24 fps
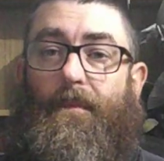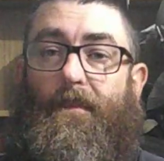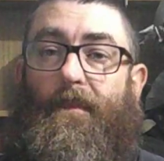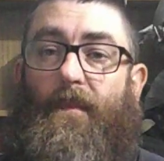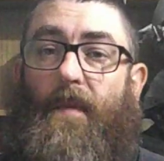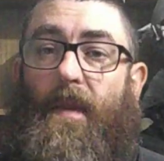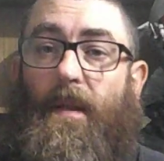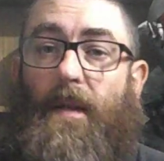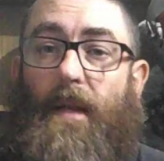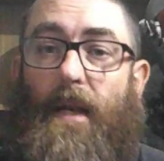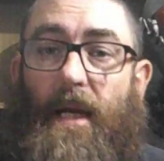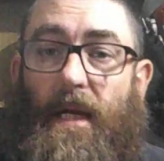
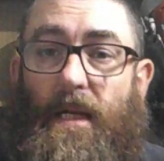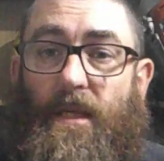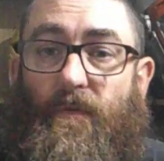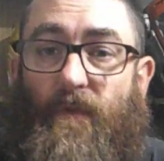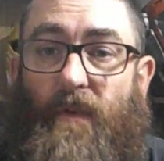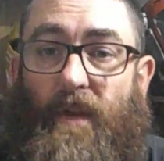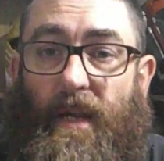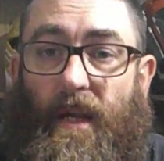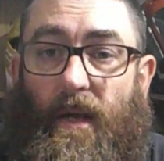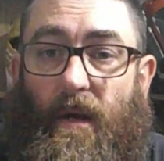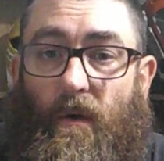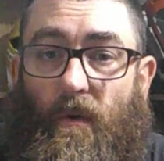in the last
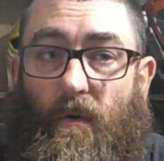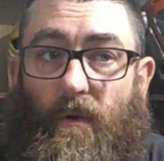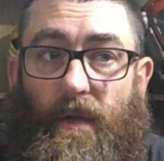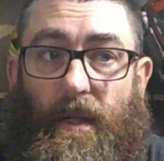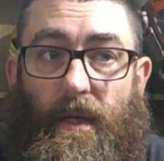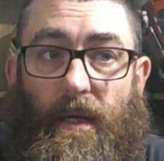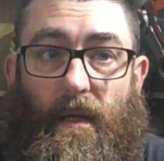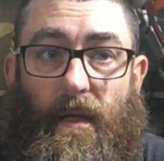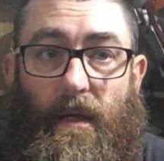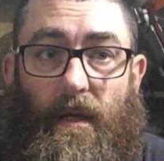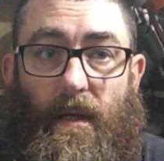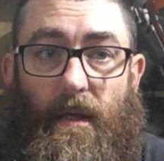video,
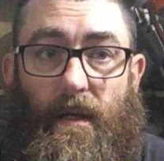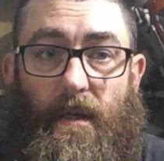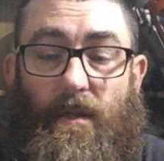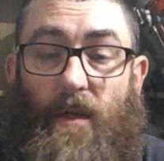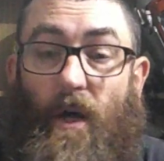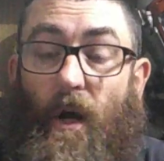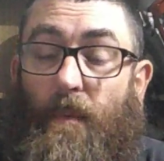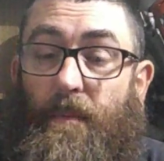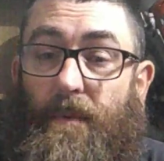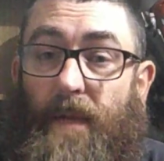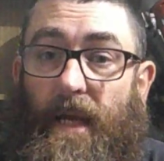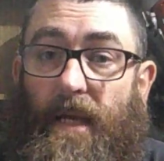the
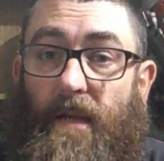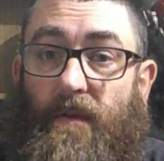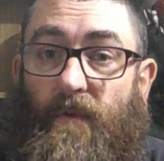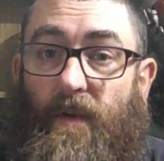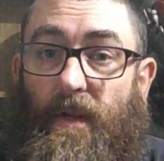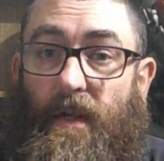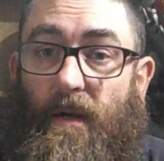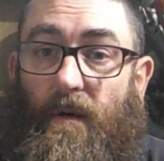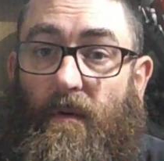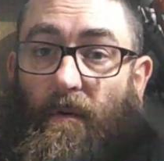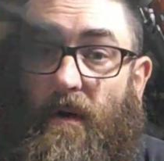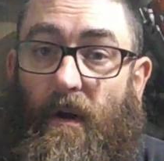top 10
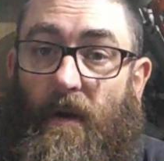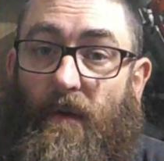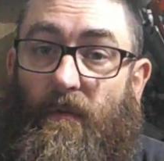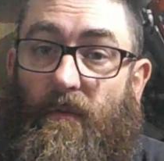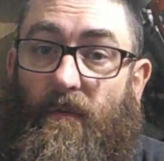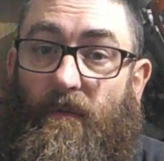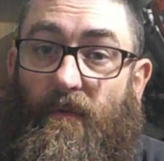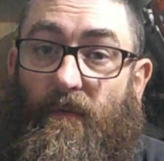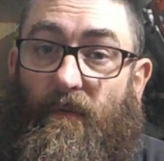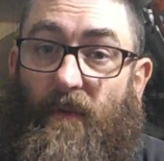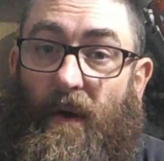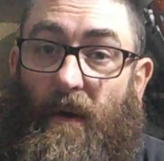video, I
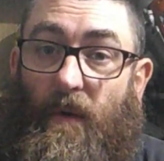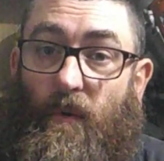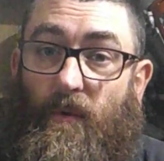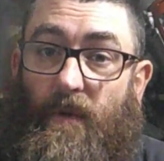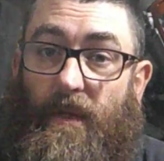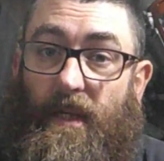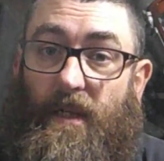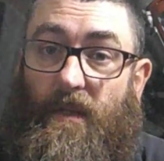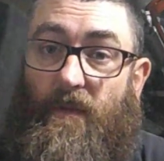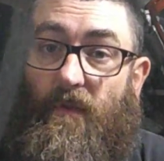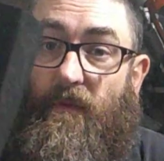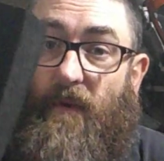found
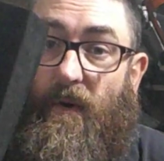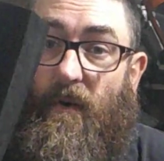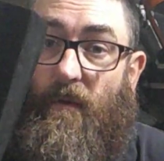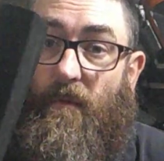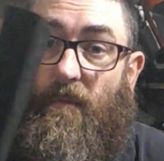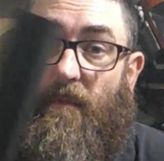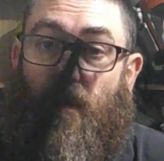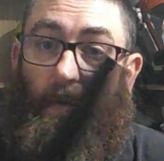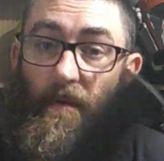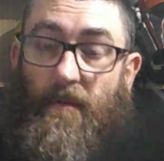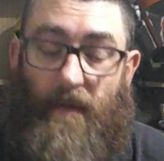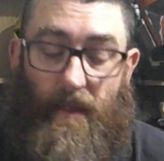this foam.
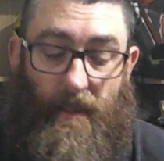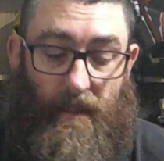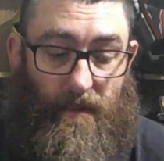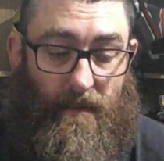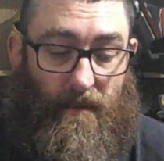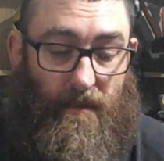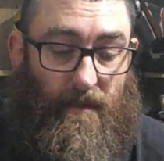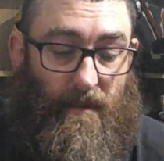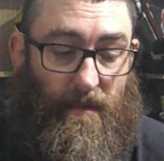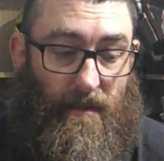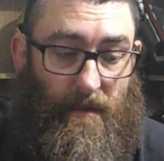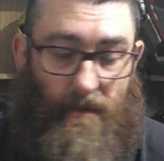
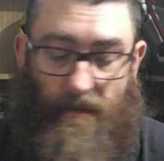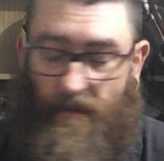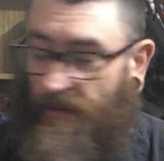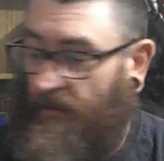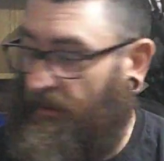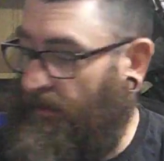It's,